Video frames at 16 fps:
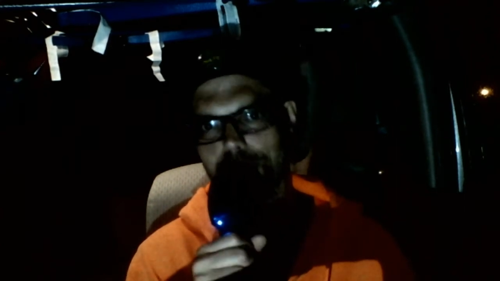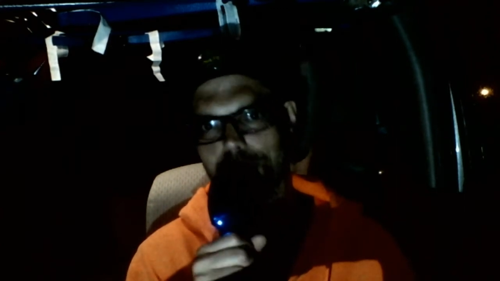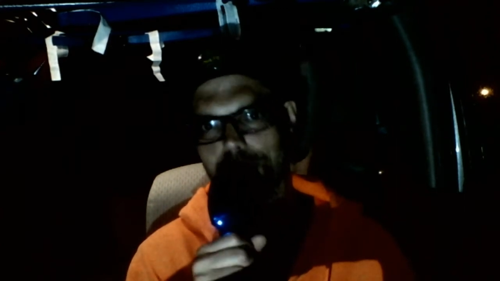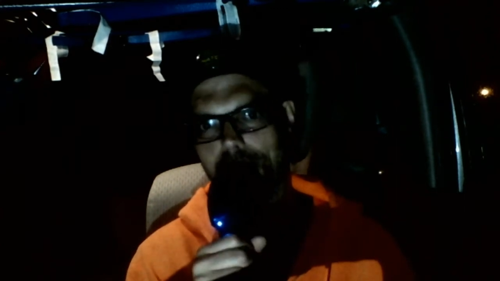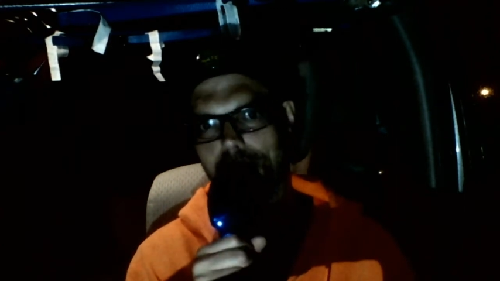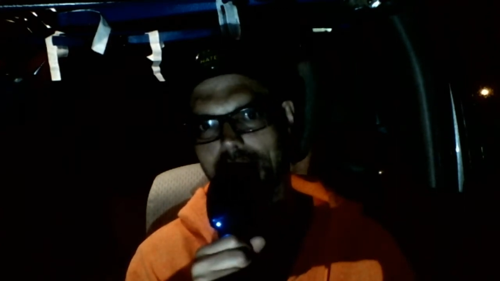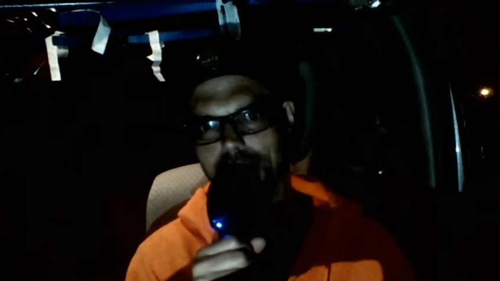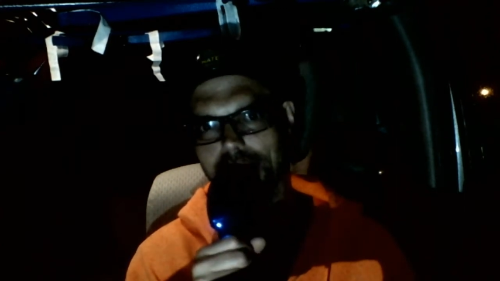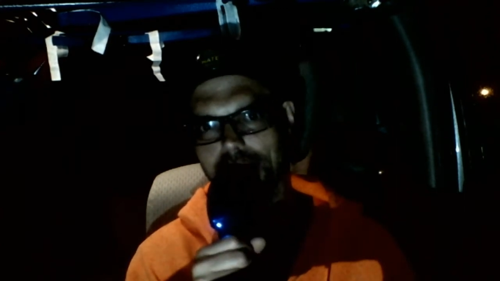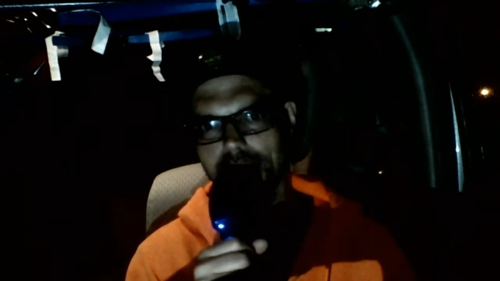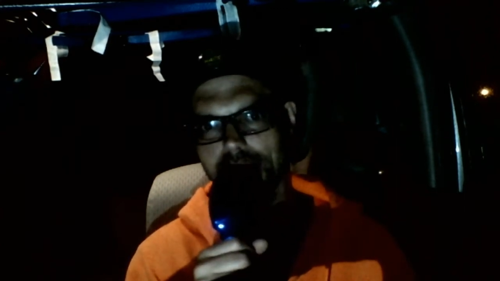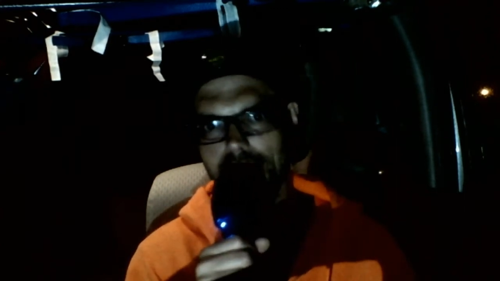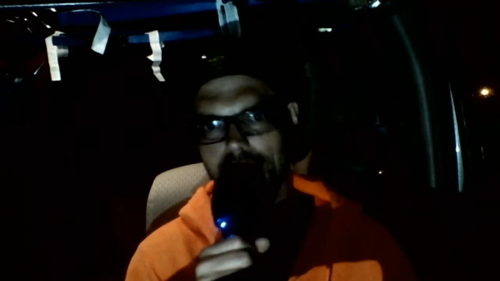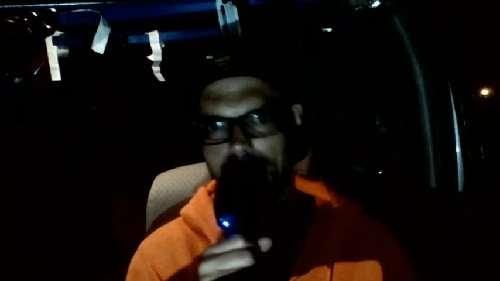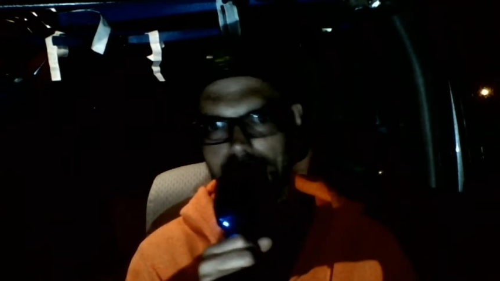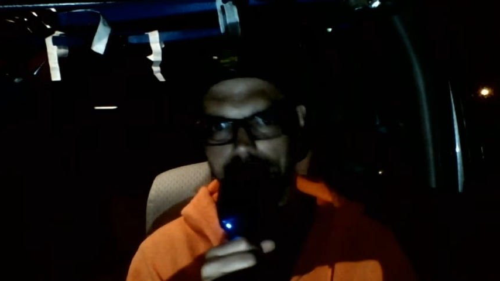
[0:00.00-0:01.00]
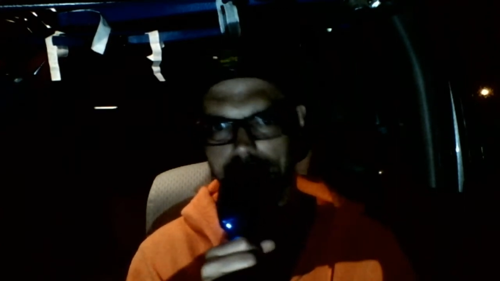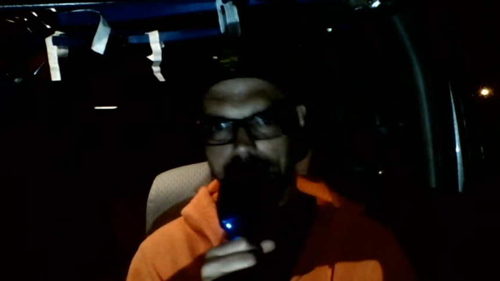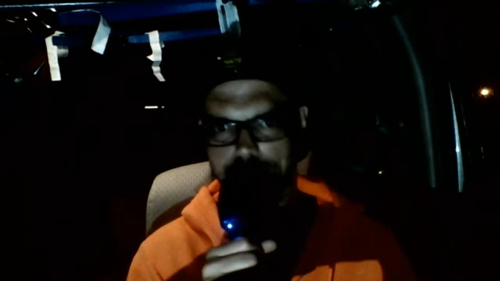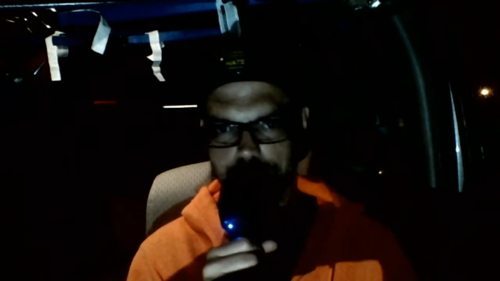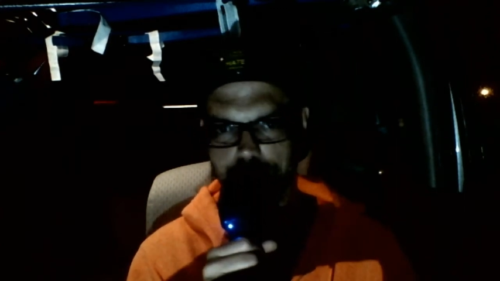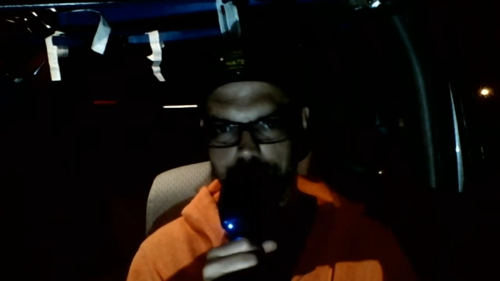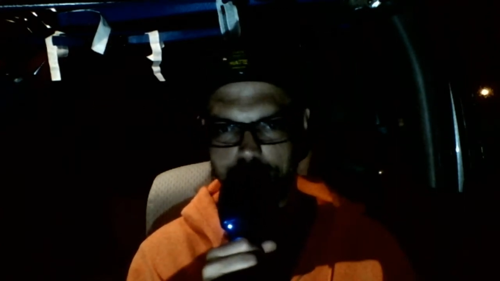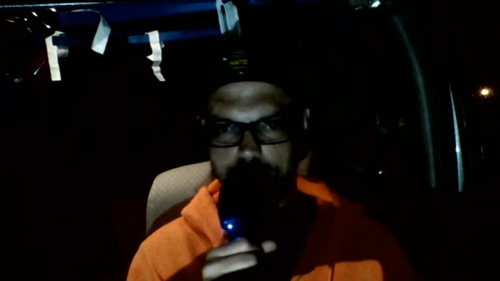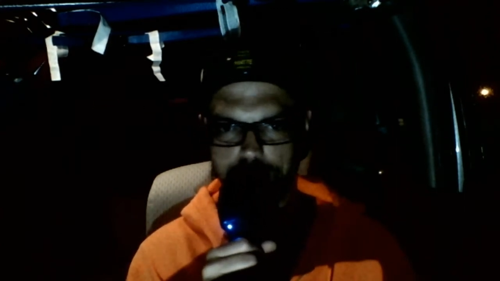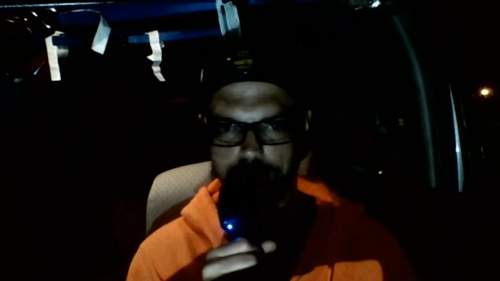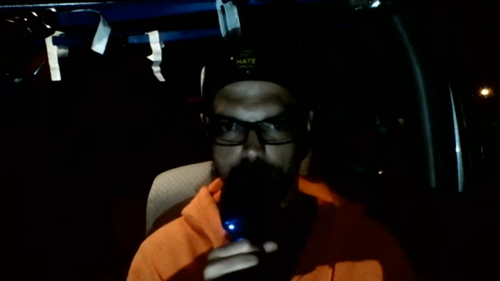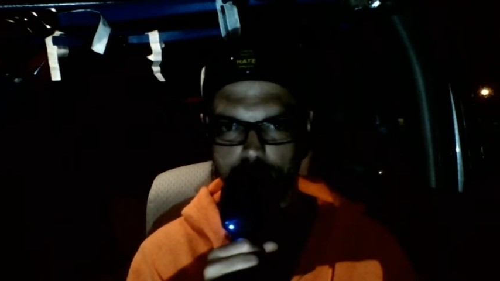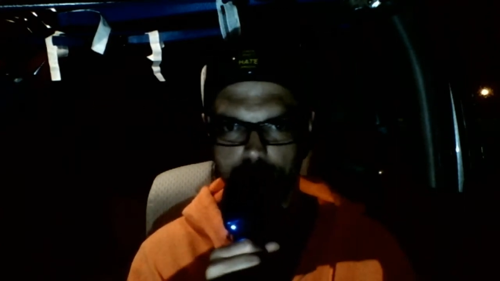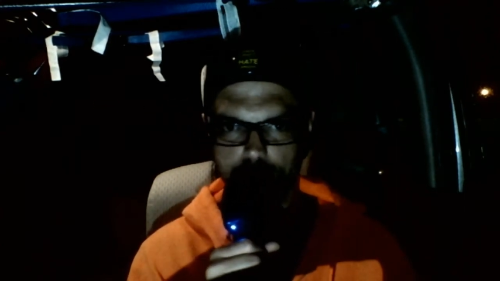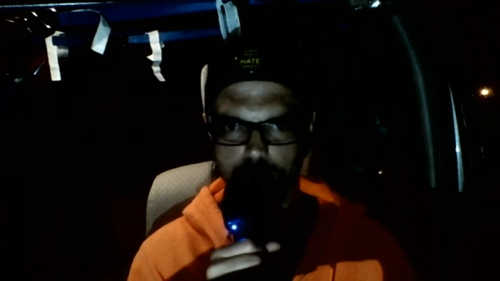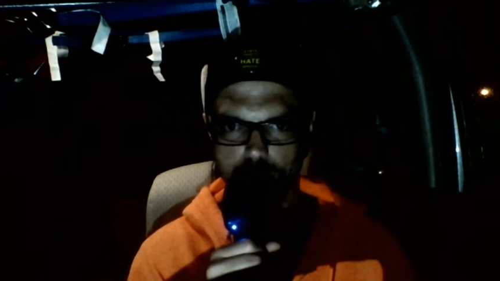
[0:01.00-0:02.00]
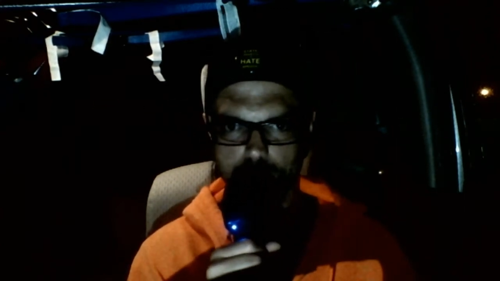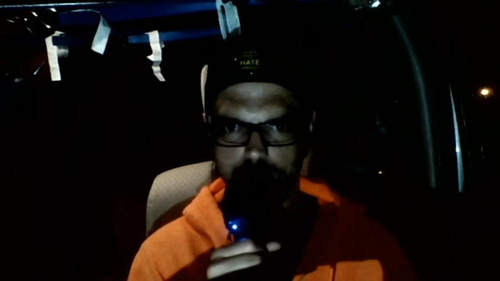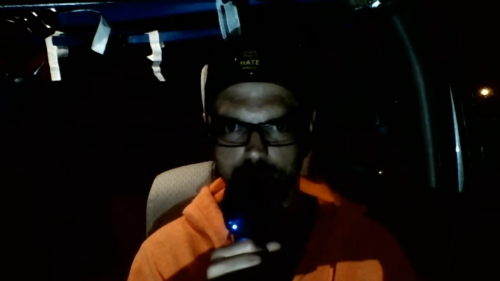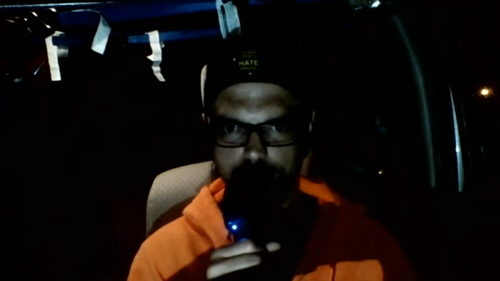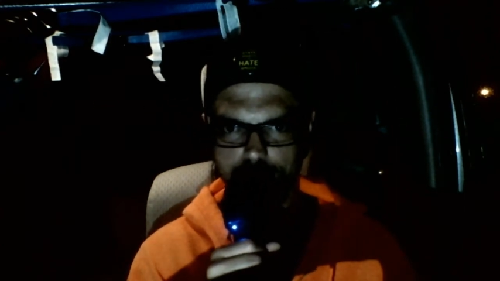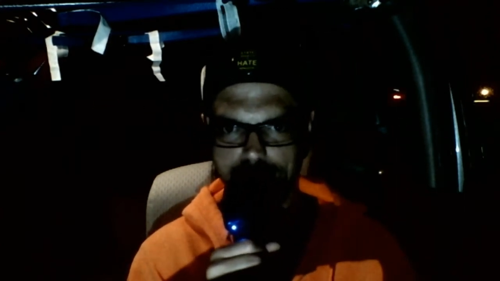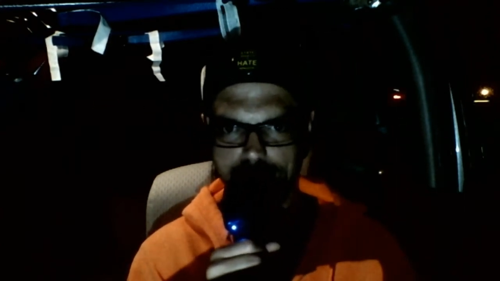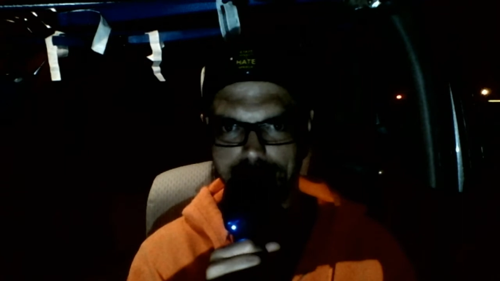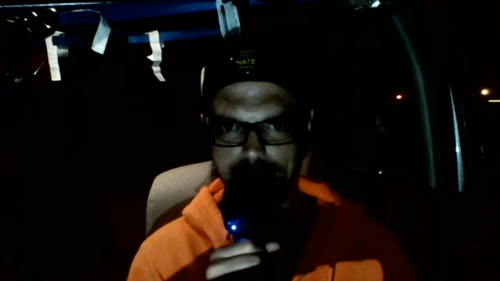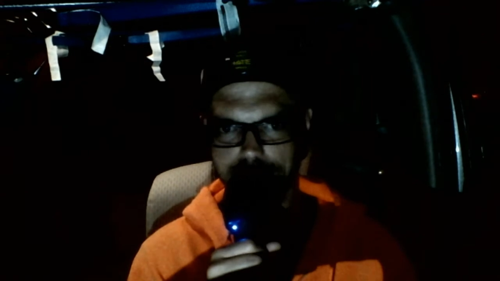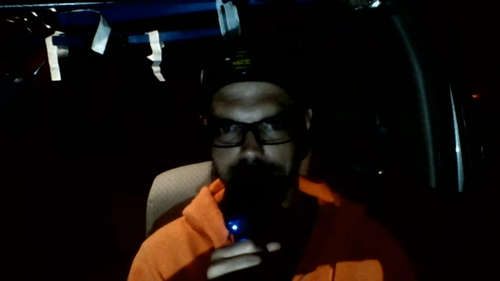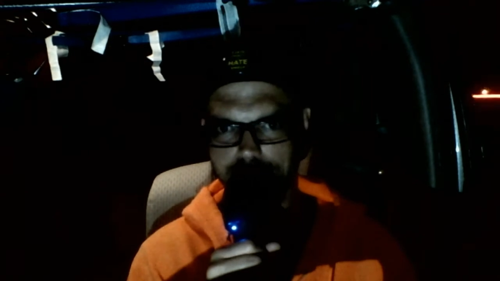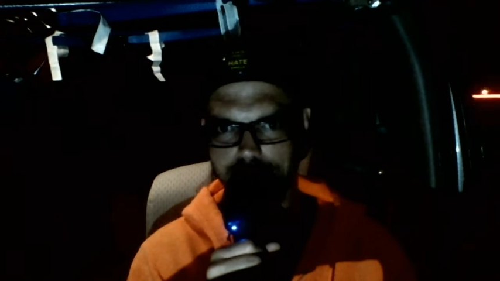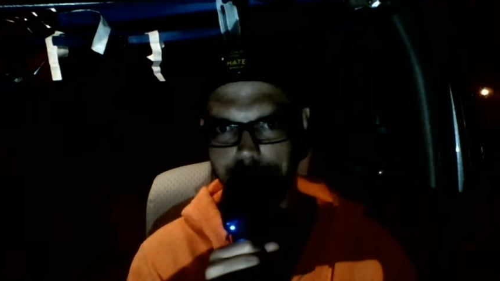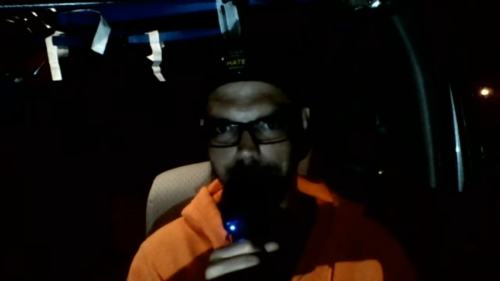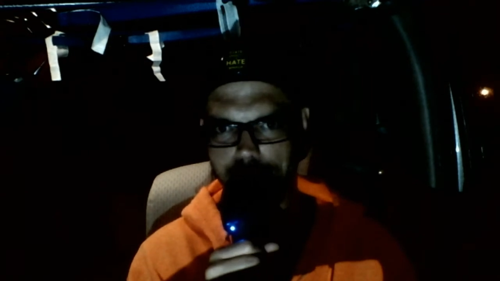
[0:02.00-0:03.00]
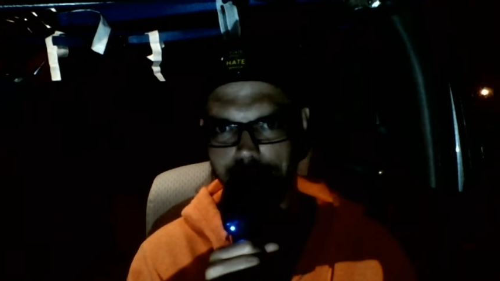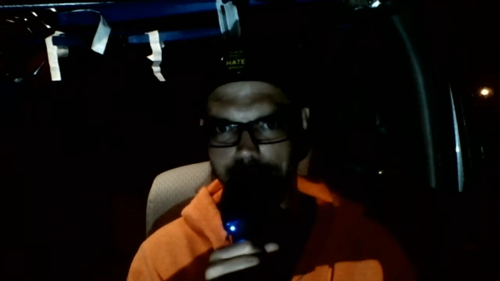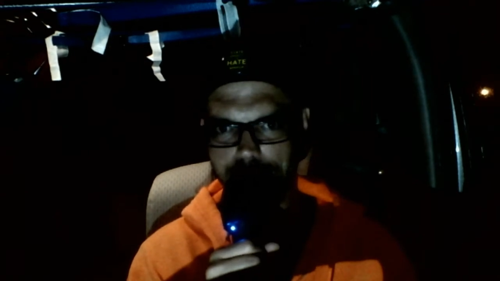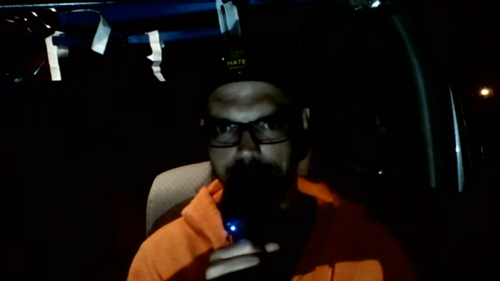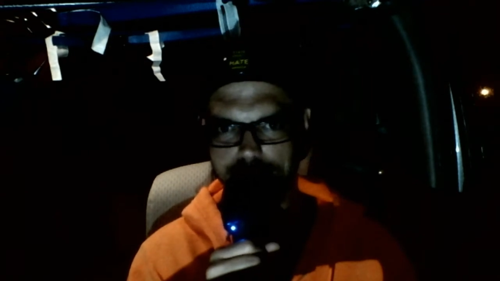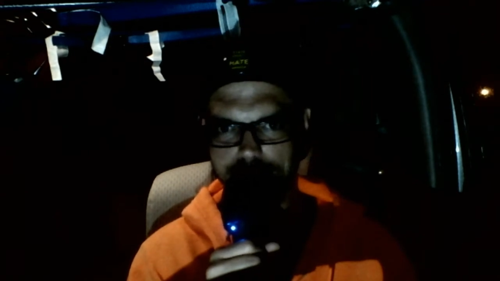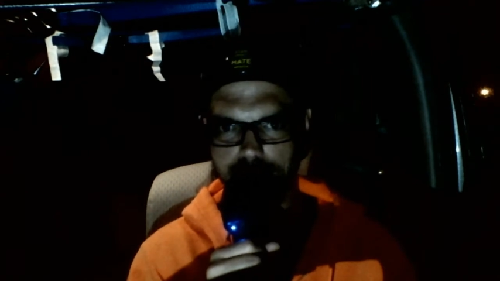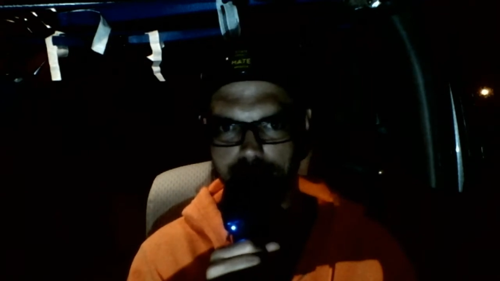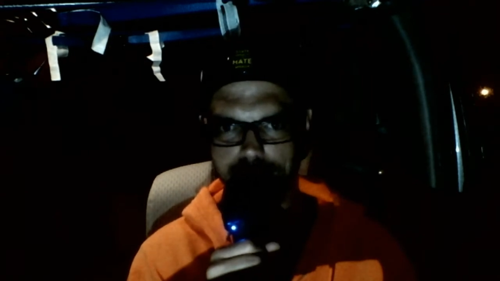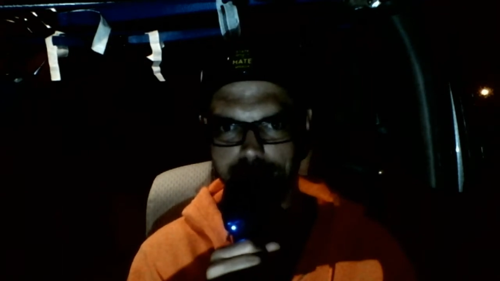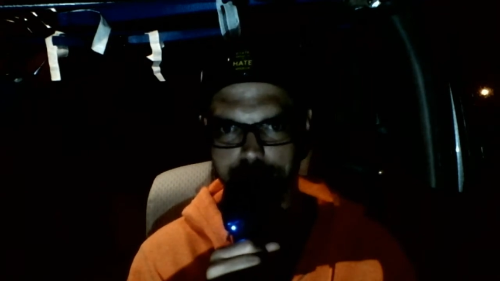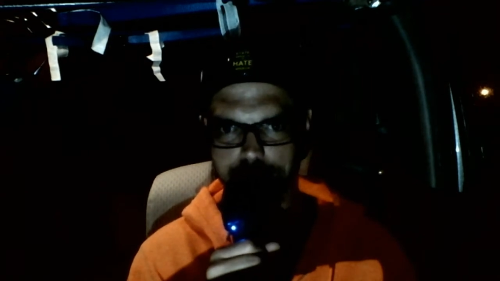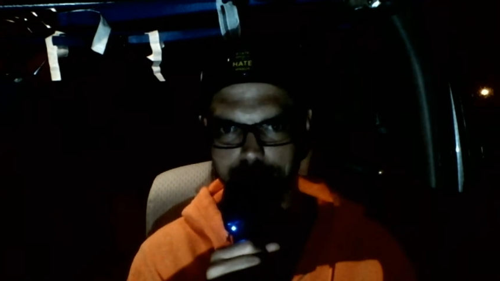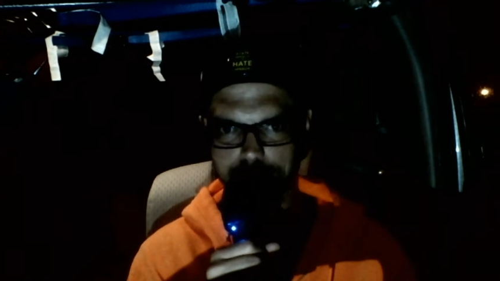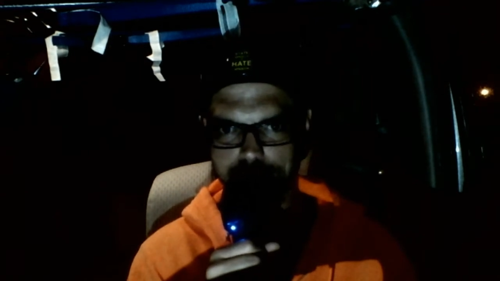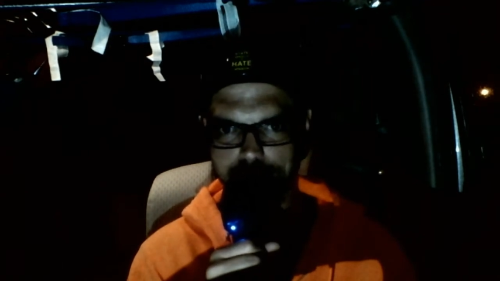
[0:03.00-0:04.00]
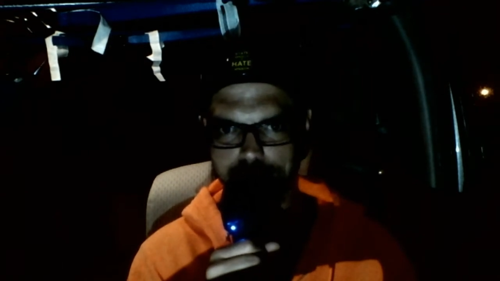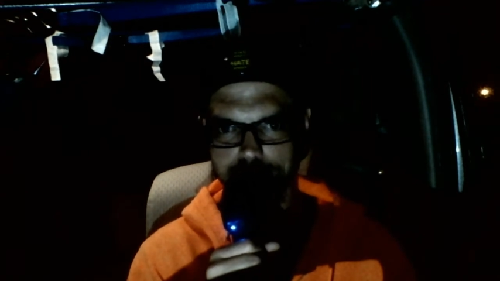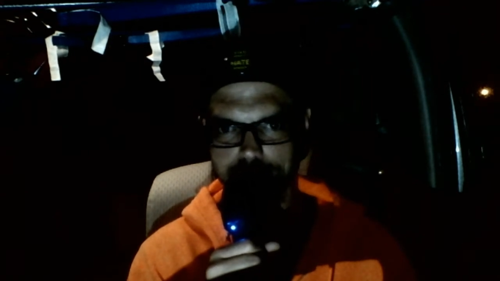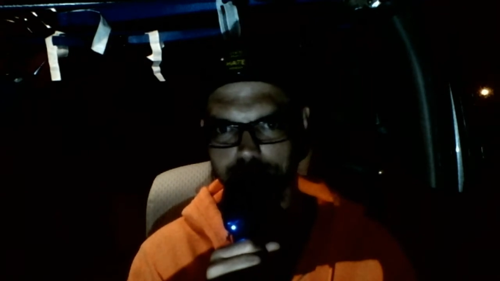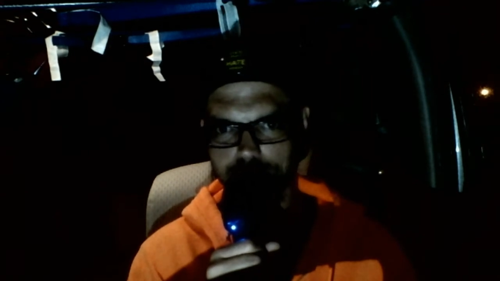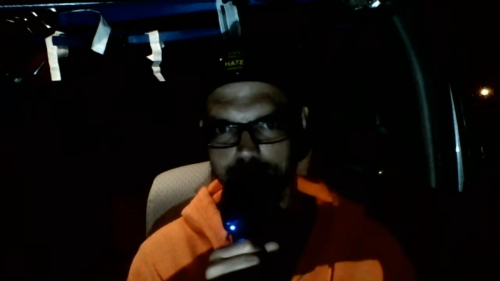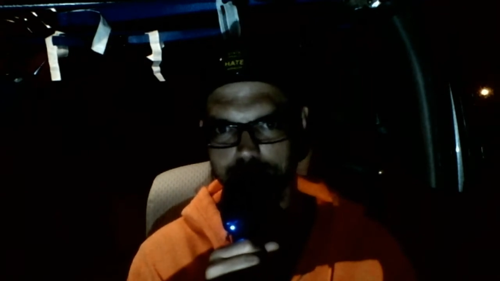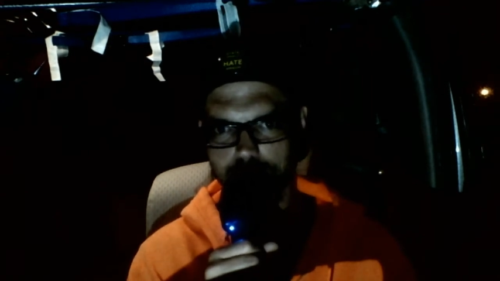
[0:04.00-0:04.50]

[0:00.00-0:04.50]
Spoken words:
Nobody's mouth can be seen.